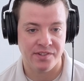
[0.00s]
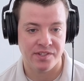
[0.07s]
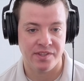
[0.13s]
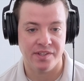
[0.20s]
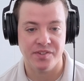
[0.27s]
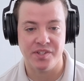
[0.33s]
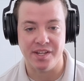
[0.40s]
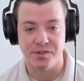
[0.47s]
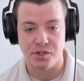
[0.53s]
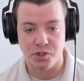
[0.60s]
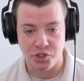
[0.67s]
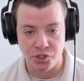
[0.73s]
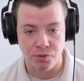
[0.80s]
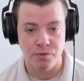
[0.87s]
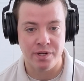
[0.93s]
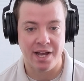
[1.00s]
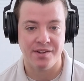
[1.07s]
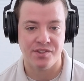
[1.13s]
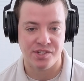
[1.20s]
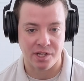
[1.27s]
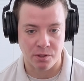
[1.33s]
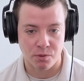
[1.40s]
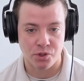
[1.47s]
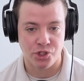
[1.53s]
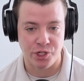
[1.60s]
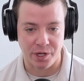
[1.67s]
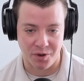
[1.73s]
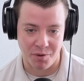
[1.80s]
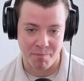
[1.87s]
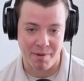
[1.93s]
that says, "Do not sell or
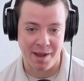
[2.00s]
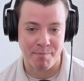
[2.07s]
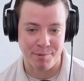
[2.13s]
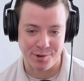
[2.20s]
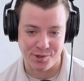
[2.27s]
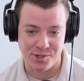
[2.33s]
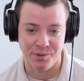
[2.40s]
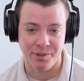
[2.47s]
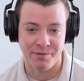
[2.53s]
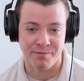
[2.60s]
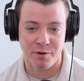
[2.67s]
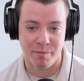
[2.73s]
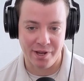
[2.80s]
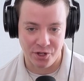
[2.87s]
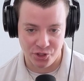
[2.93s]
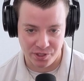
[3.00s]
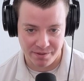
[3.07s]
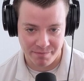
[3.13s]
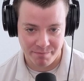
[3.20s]
share my personal information."